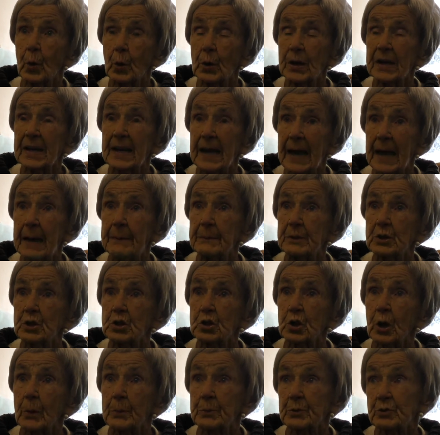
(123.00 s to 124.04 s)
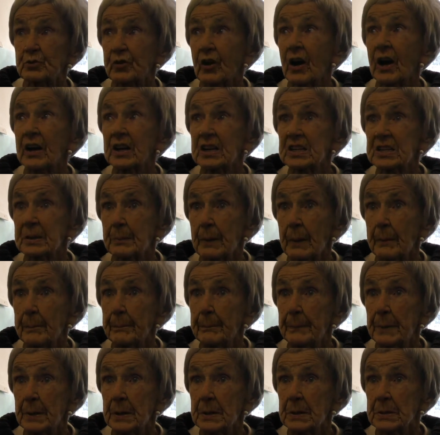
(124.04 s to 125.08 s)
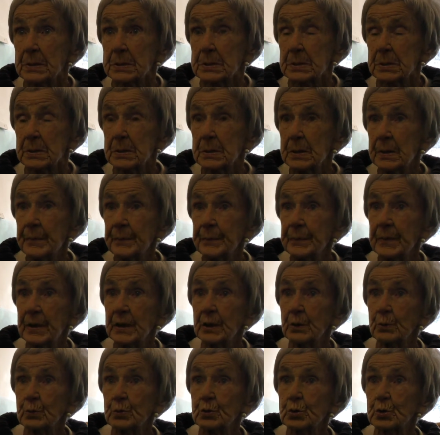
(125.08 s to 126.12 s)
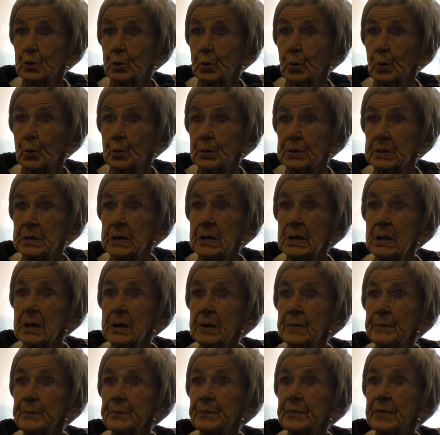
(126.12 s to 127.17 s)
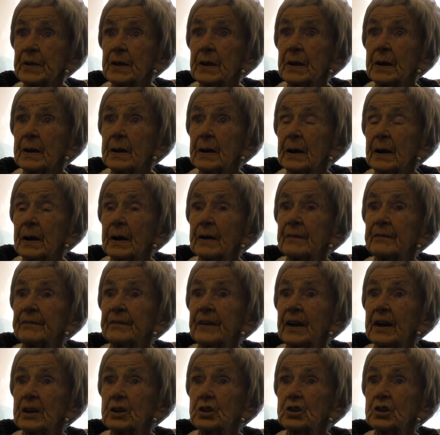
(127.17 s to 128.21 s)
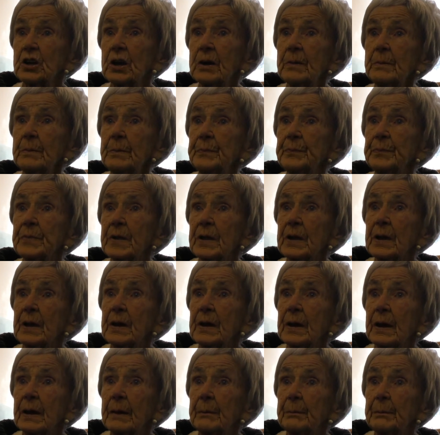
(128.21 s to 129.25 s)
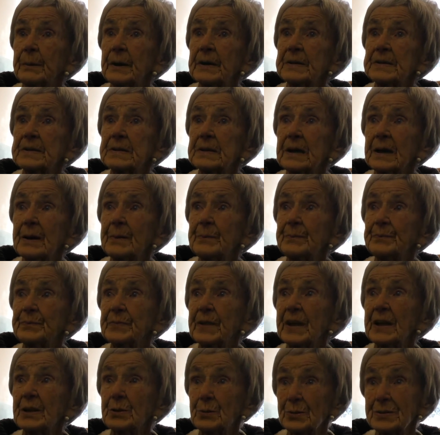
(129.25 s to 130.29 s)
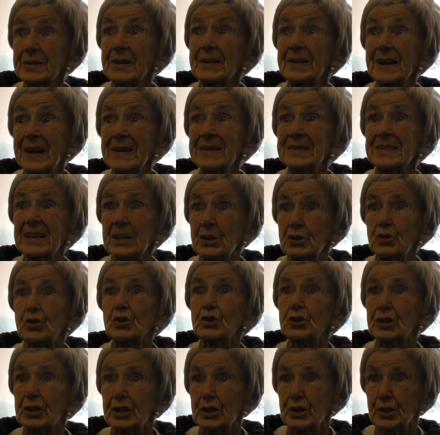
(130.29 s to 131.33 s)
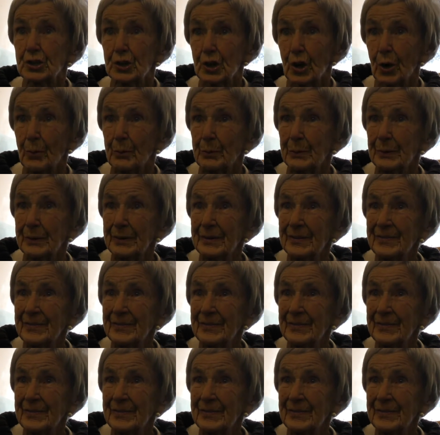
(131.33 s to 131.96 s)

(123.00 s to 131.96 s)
all the chemist shops, far as the mumbles. They used to go see and fetch them. But it was a nice, interesting job.